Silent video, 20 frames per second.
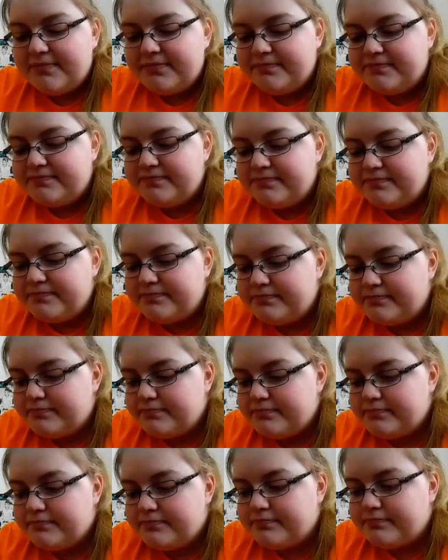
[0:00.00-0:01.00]

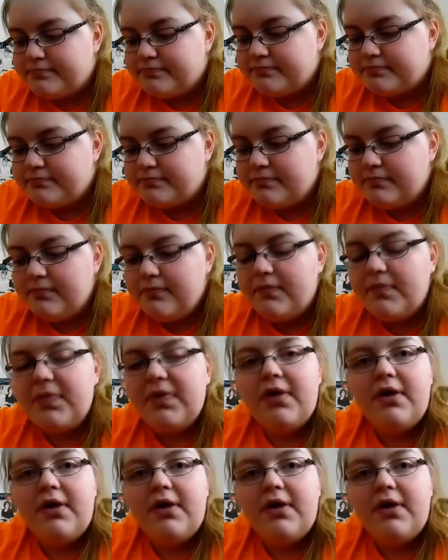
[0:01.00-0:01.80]
(no one is talking)